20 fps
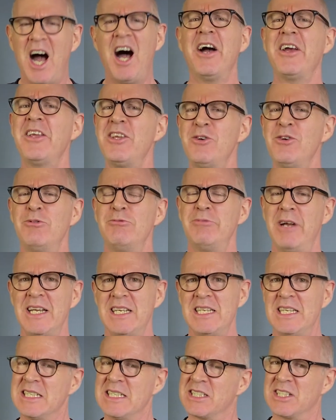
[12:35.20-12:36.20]
Are you
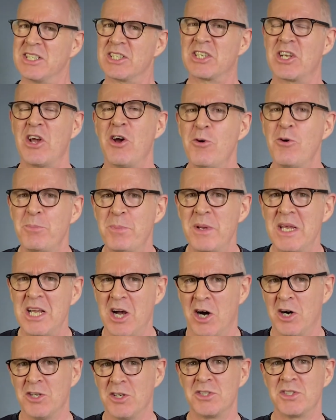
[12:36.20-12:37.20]
ready to go
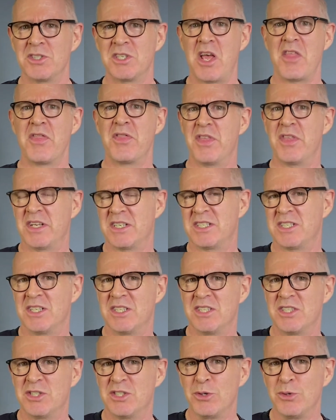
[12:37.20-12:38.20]
beyond the
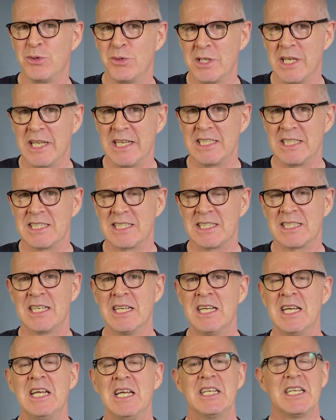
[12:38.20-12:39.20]
to-do list?
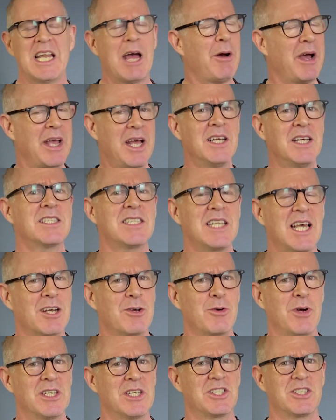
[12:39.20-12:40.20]
Now I asked that
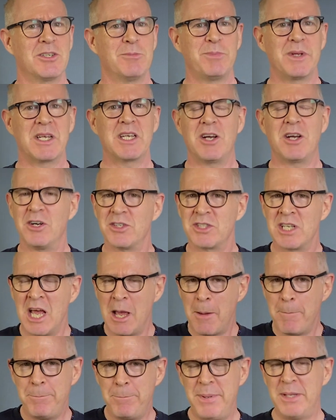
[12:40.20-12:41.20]
question because
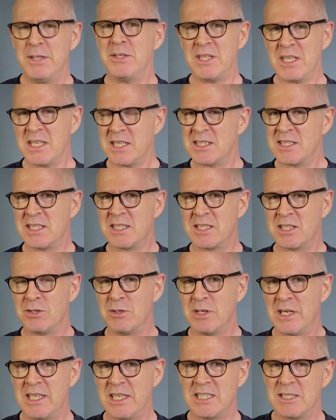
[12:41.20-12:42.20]
building a
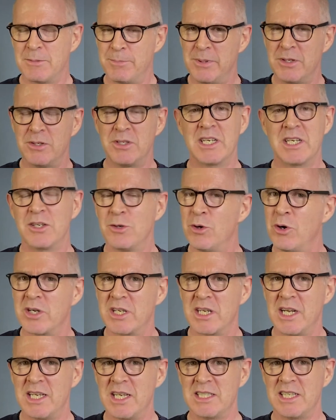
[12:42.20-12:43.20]
to-do list, building an
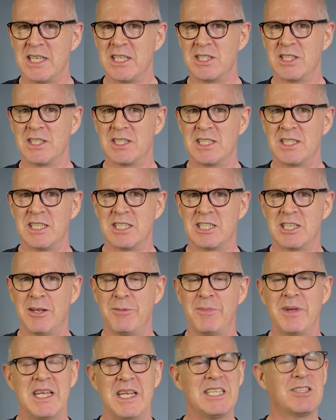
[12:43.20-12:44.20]
organization system
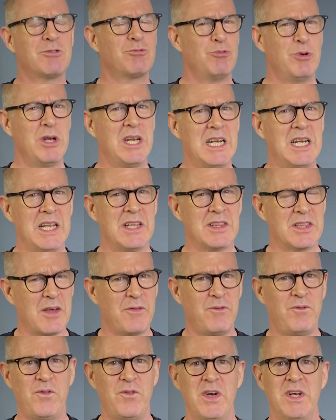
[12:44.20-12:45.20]
is really the
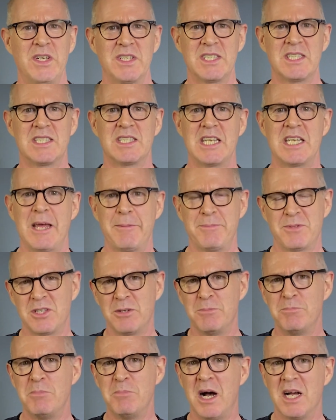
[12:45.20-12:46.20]
first step to
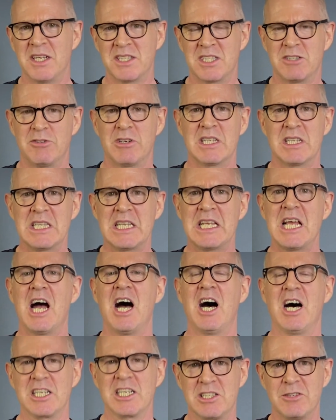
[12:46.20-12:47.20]
mastering the
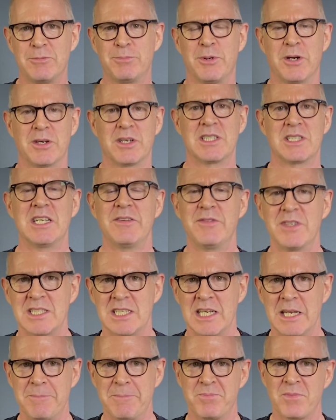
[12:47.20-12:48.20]
art of
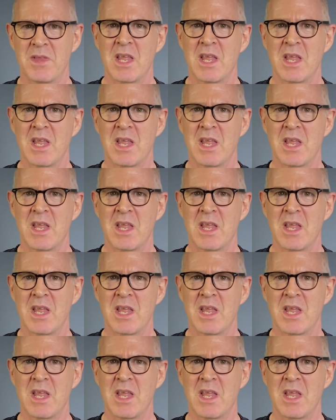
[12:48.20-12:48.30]
productivity.